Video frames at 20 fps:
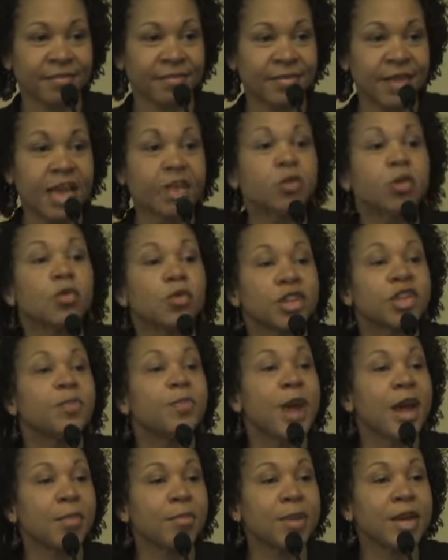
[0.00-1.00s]
That's what
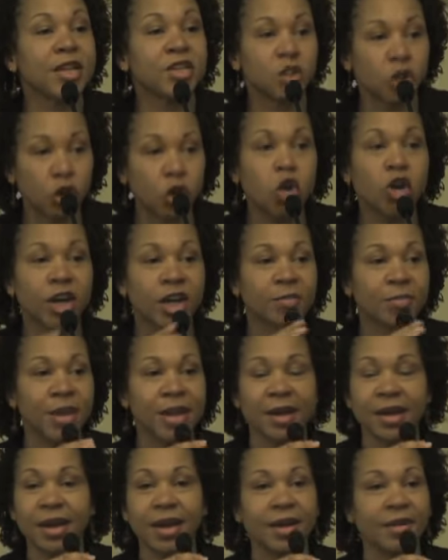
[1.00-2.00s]
respect means. Look at
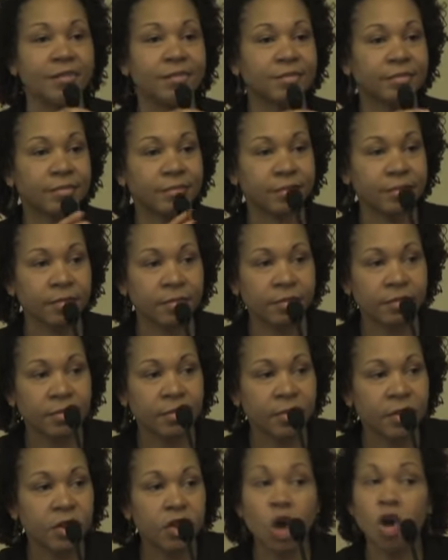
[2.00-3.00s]
me again.
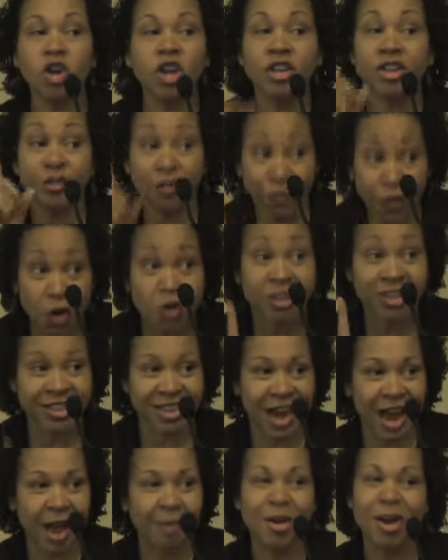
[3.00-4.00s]
Don't look the first
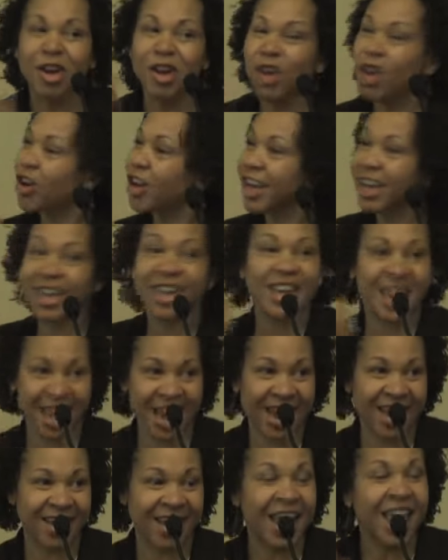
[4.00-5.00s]
time. Look
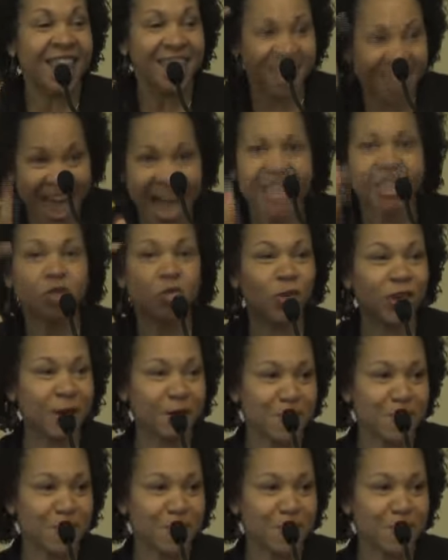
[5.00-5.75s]
again. That's what